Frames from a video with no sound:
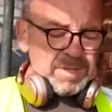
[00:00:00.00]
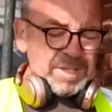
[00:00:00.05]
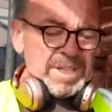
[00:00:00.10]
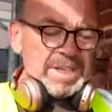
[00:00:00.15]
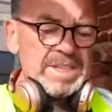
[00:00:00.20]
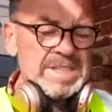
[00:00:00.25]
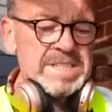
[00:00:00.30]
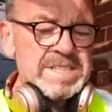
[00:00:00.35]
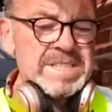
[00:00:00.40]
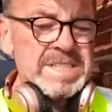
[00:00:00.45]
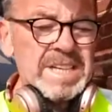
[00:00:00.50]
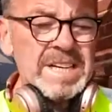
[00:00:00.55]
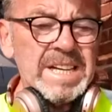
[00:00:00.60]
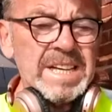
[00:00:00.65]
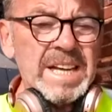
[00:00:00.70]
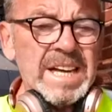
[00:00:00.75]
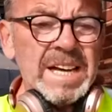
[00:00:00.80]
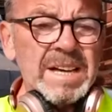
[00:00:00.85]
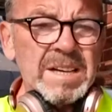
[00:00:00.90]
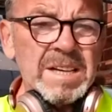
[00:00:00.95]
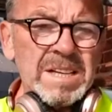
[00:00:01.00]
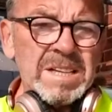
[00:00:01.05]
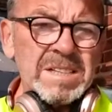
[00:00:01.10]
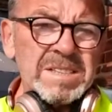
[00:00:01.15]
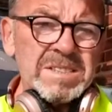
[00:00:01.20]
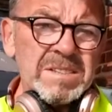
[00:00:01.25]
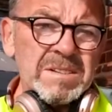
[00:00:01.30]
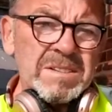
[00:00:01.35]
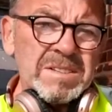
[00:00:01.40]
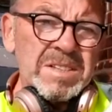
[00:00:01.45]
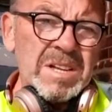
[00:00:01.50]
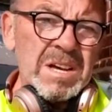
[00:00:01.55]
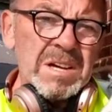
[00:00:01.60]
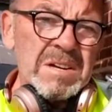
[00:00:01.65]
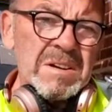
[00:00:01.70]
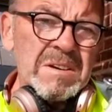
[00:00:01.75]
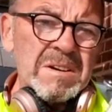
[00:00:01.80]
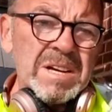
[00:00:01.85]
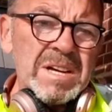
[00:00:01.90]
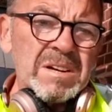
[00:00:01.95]
You can see that, so I
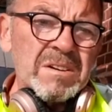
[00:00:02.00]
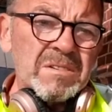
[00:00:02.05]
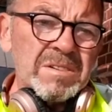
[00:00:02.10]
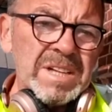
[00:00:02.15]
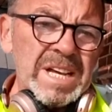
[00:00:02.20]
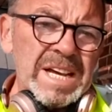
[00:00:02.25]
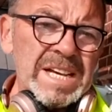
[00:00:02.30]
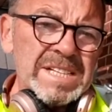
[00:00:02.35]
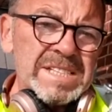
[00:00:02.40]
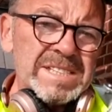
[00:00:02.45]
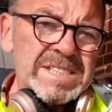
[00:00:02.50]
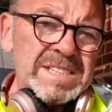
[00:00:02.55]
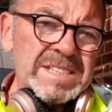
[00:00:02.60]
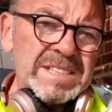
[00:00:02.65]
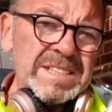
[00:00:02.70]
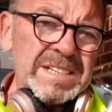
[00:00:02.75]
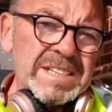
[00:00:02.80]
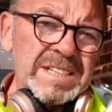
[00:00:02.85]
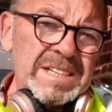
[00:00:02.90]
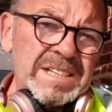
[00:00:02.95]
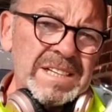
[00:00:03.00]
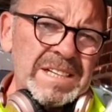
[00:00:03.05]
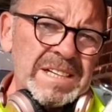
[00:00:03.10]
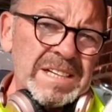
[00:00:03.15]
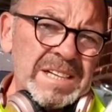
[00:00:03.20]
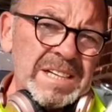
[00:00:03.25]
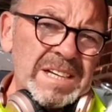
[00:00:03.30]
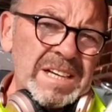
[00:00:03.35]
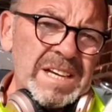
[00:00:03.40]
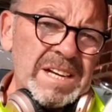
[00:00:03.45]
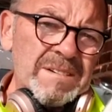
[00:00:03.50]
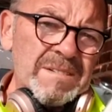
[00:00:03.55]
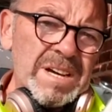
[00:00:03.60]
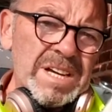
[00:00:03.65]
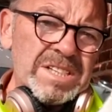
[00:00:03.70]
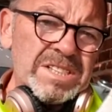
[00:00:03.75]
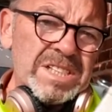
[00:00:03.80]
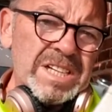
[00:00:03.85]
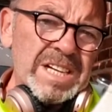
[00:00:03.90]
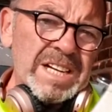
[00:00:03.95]
don't know how long that is going to
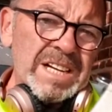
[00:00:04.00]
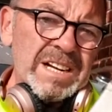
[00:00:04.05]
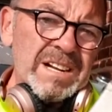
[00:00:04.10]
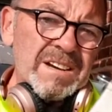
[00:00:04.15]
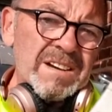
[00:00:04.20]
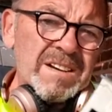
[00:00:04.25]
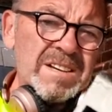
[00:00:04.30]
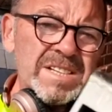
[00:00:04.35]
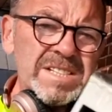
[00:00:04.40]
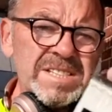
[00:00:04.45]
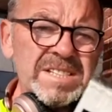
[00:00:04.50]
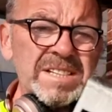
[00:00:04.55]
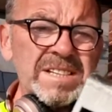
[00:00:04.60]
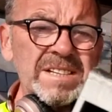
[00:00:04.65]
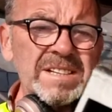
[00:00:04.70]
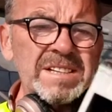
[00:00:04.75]
actually last